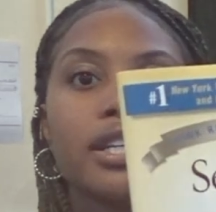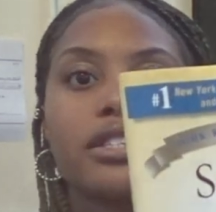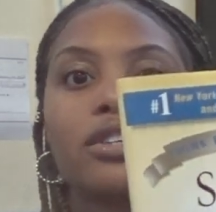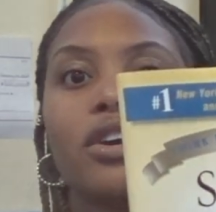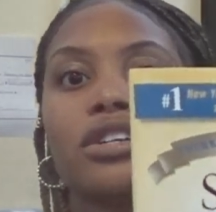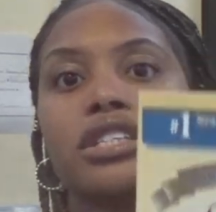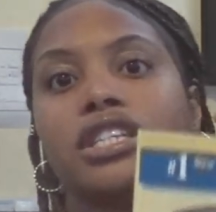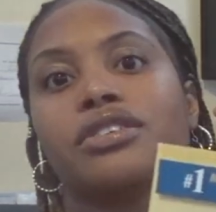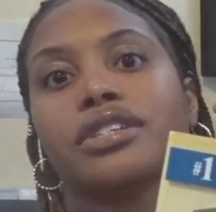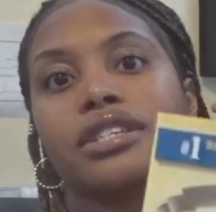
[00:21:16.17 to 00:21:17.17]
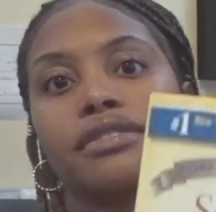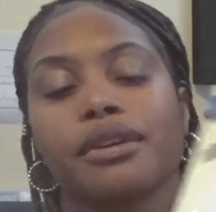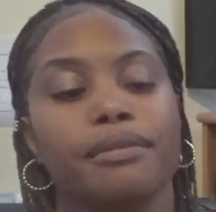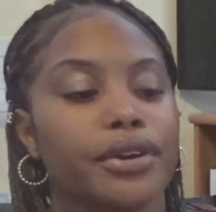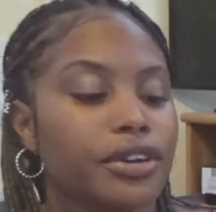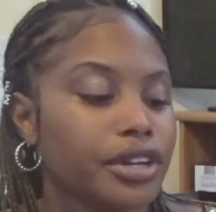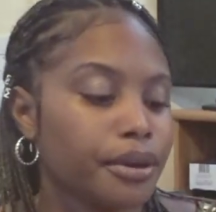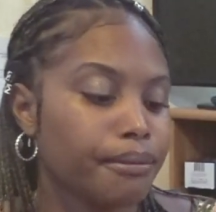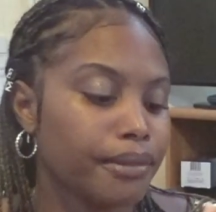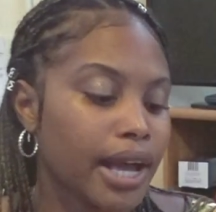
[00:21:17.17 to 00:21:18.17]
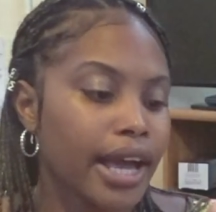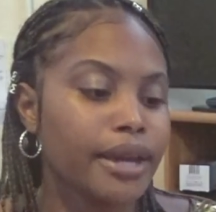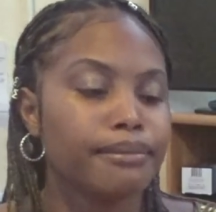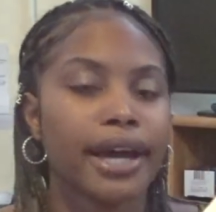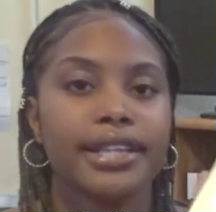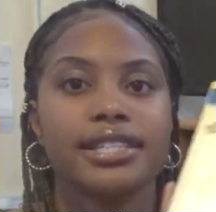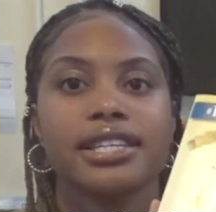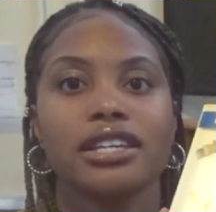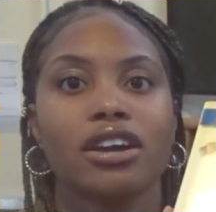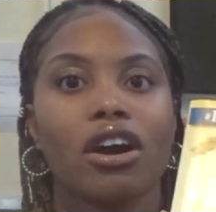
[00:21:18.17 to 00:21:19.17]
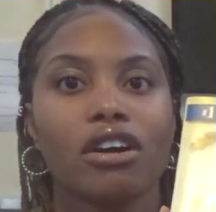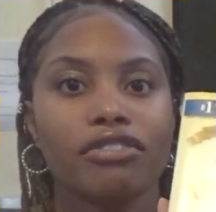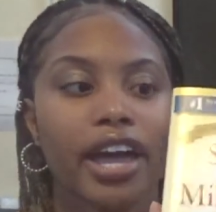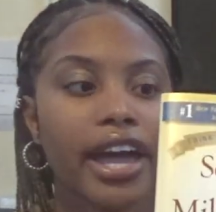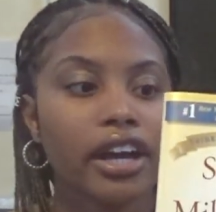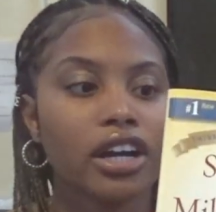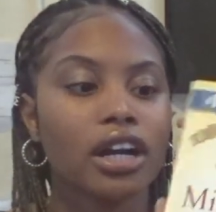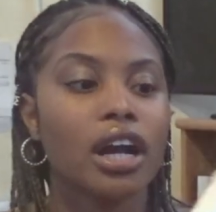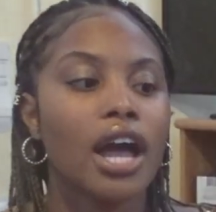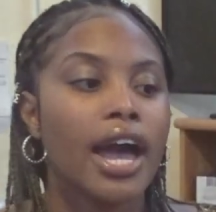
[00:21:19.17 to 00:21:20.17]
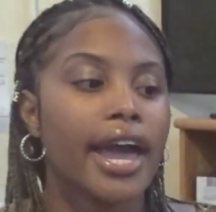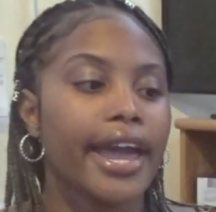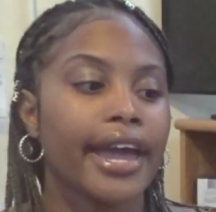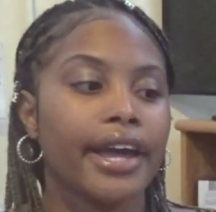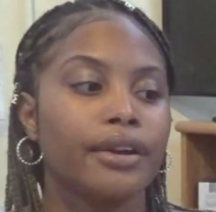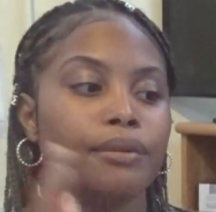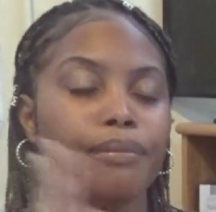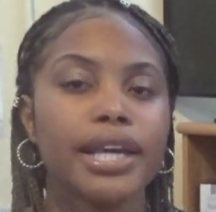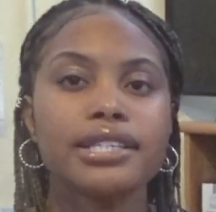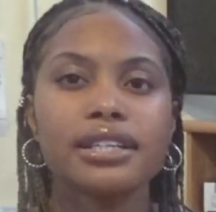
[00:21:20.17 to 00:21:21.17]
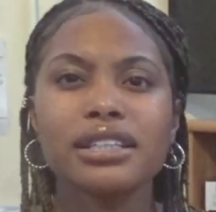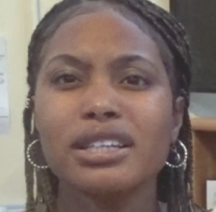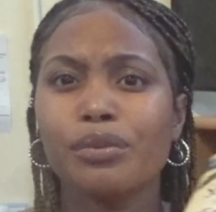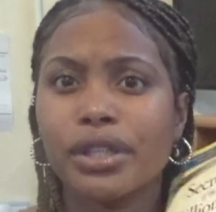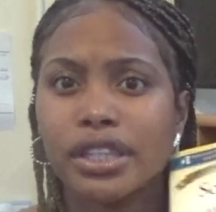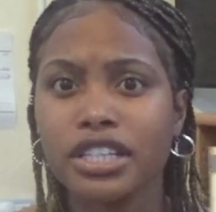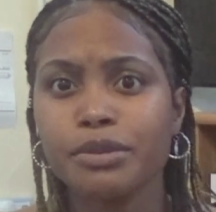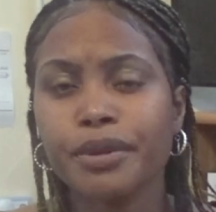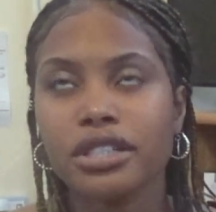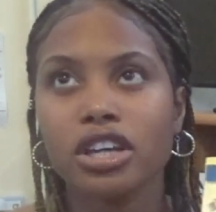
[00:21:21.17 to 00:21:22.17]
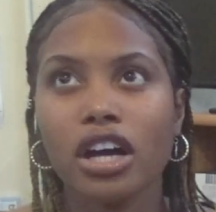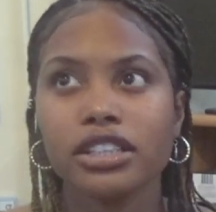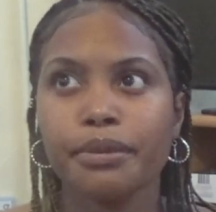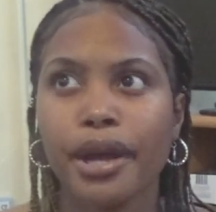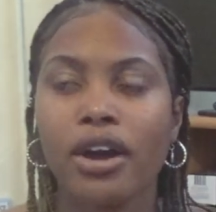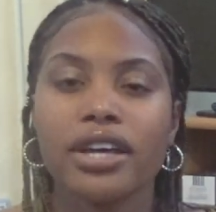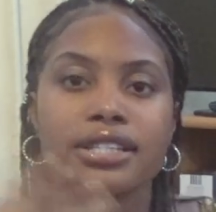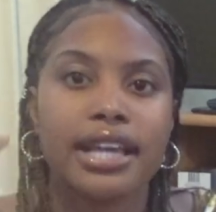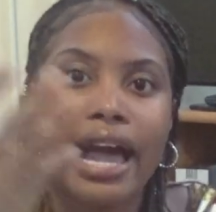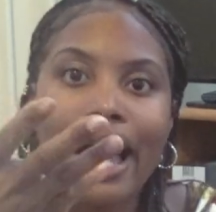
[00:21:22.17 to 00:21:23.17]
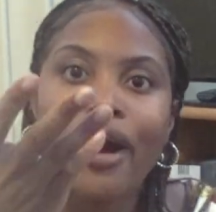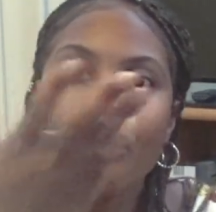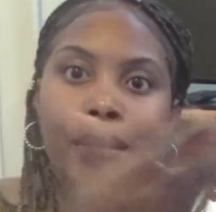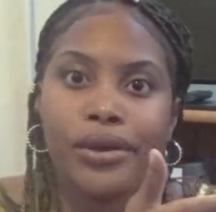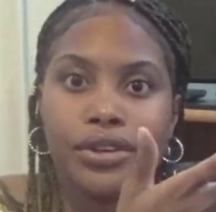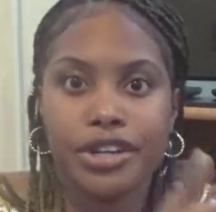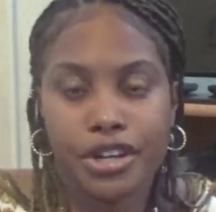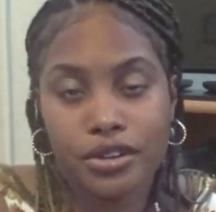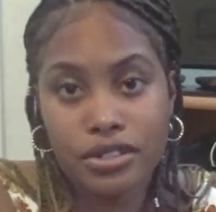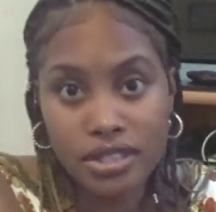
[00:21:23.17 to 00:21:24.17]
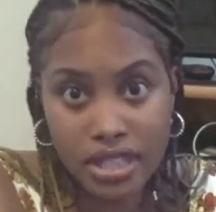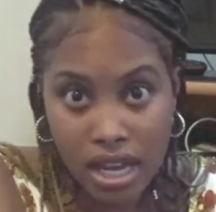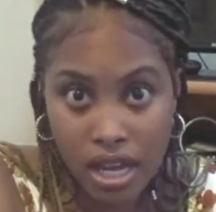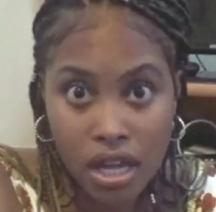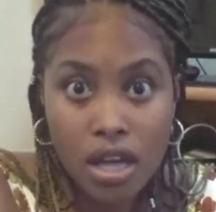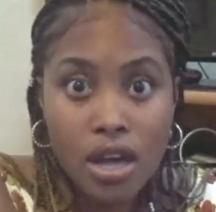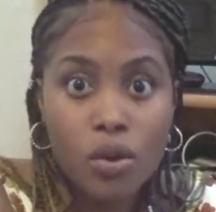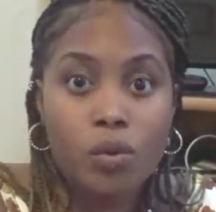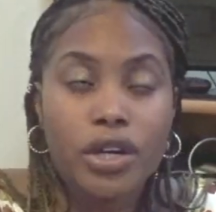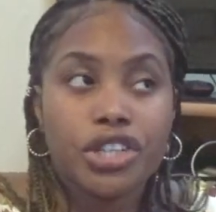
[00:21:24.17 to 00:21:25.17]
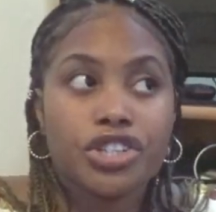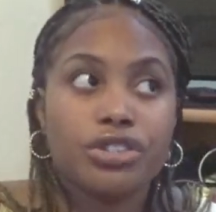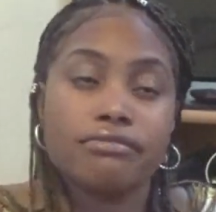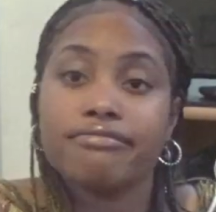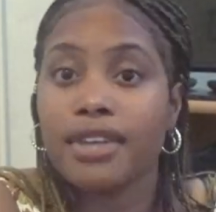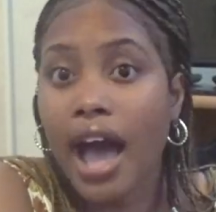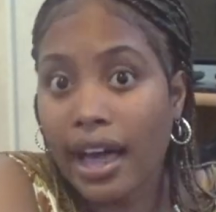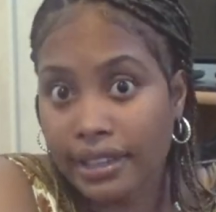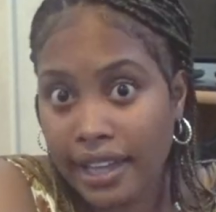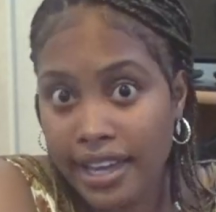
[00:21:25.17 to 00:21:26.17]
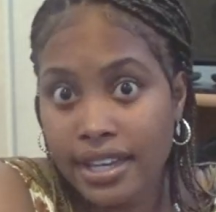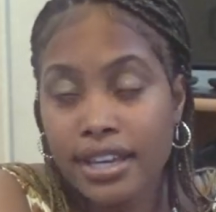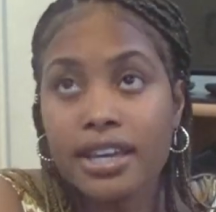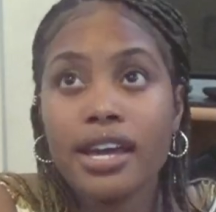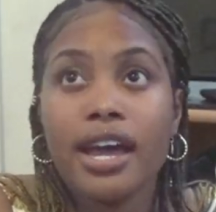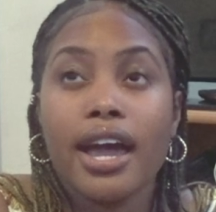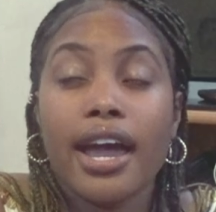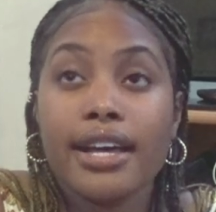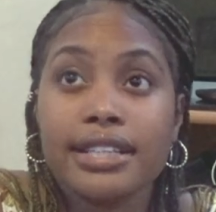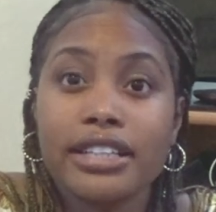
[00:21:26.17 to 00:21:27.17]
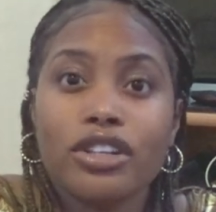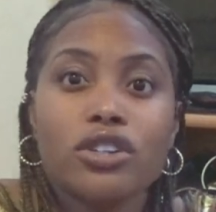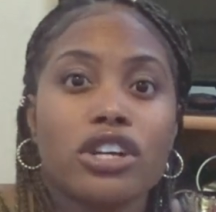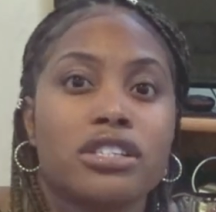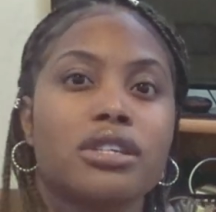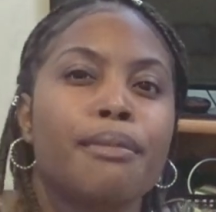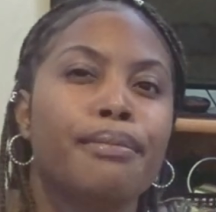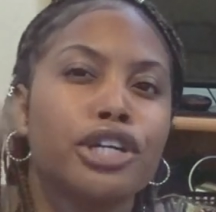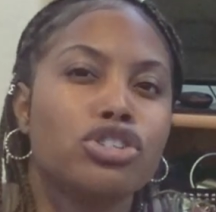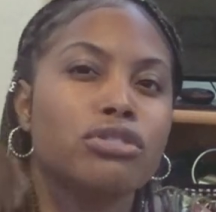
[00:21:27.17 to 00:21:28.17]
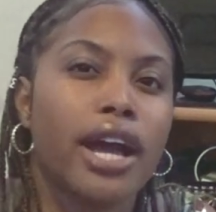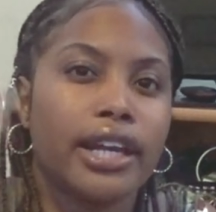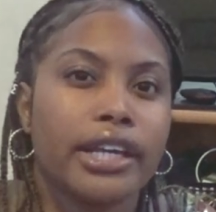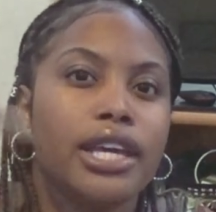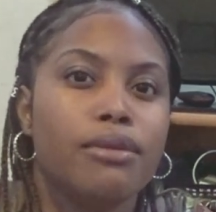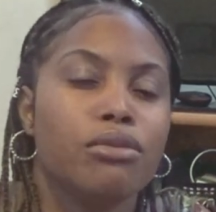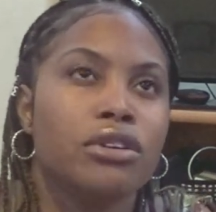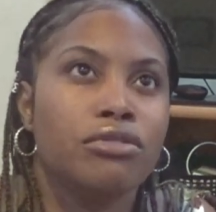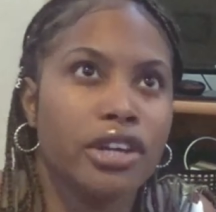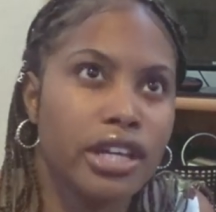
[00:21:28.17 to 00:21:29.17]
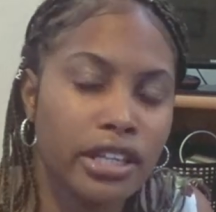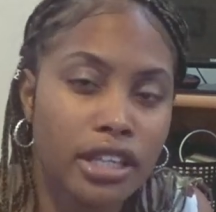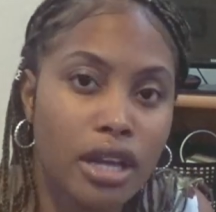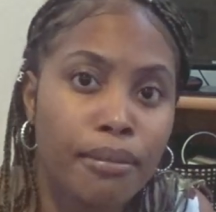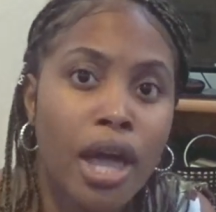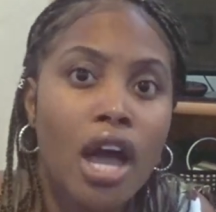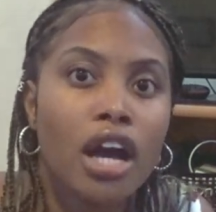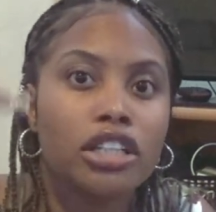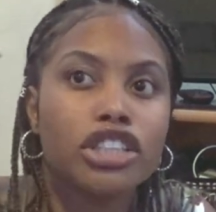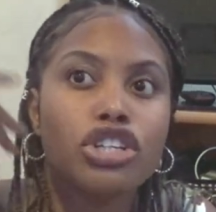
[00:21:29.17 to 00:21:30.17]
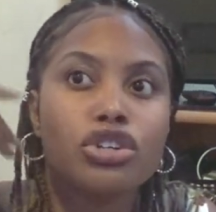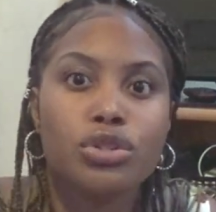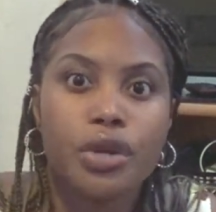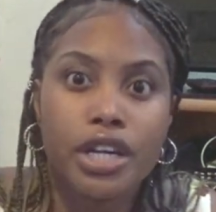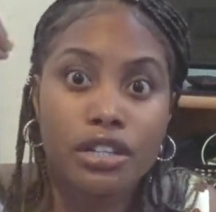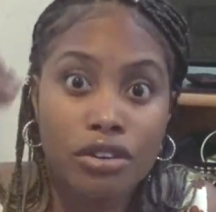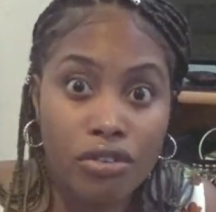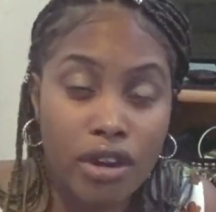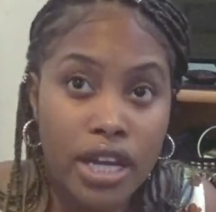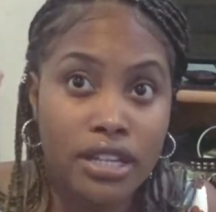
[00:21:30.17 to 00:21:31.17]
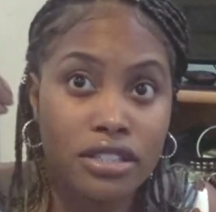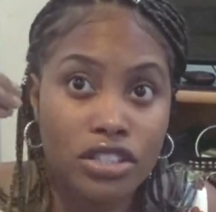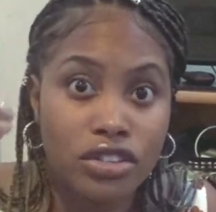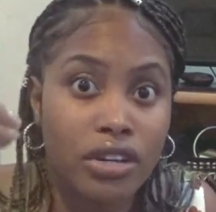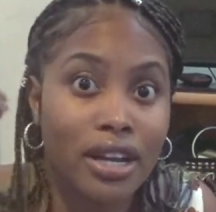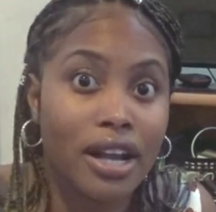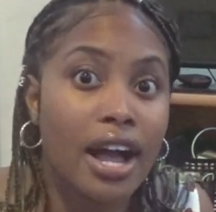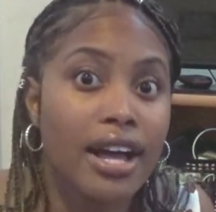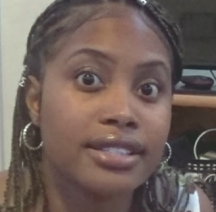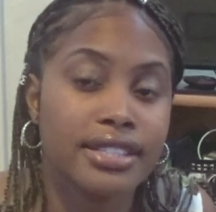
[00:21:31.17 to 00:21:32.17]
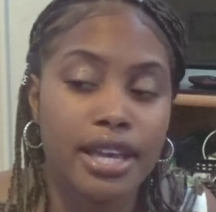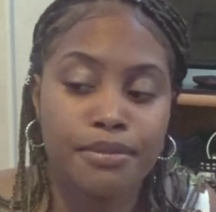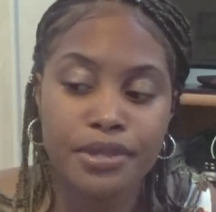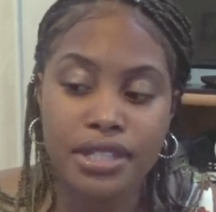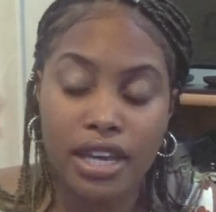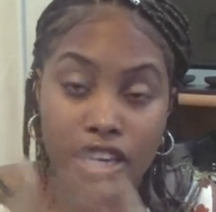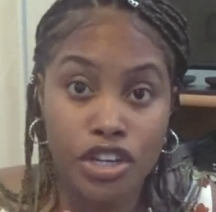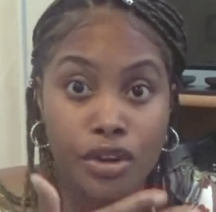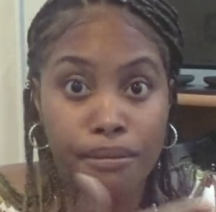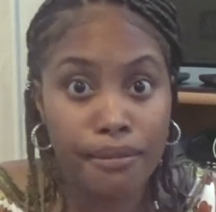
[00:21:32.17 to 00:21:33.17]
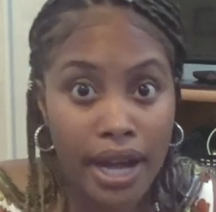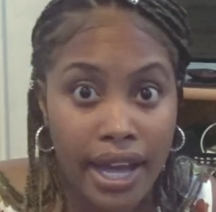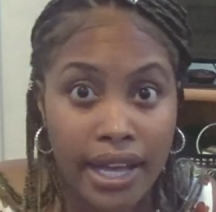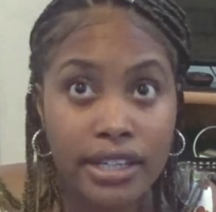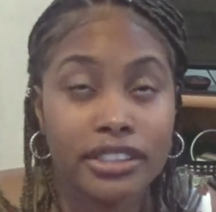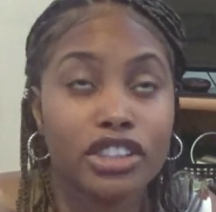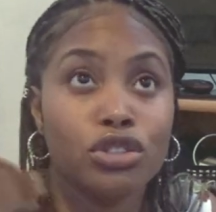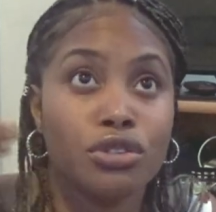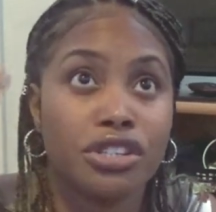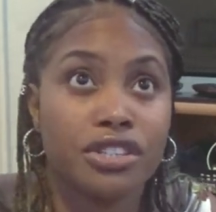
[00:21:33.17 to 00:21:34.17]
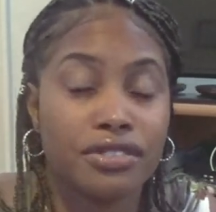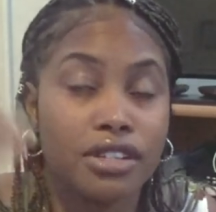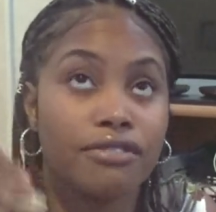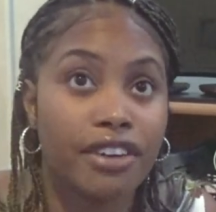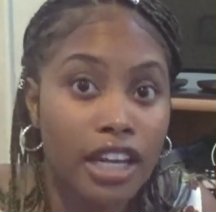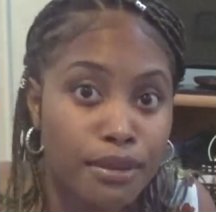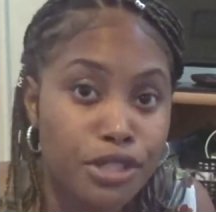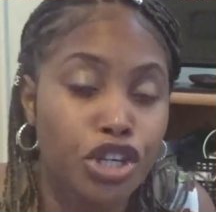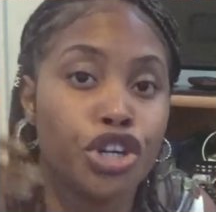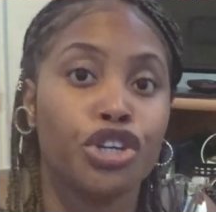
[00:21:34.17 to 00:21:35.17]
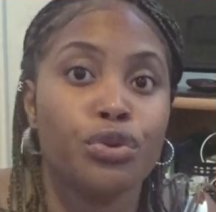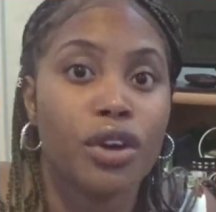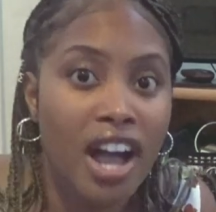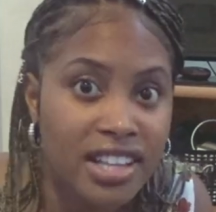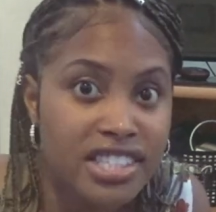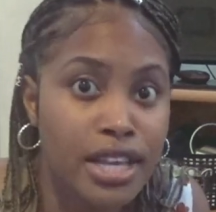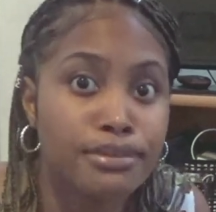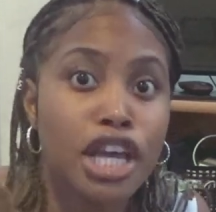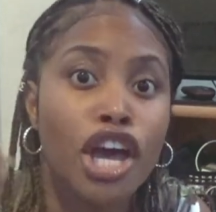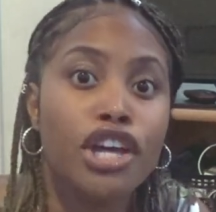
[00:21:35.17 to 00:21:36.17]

is called Secrets of the Millionaire Mind by T. Harv Eker. And basically what this book talks about is how millionaires think, which I like it. As I told y'all, some books you gotta keep rereading them until you ingrain certain concepts in your mind, until you just develop certain new concepts,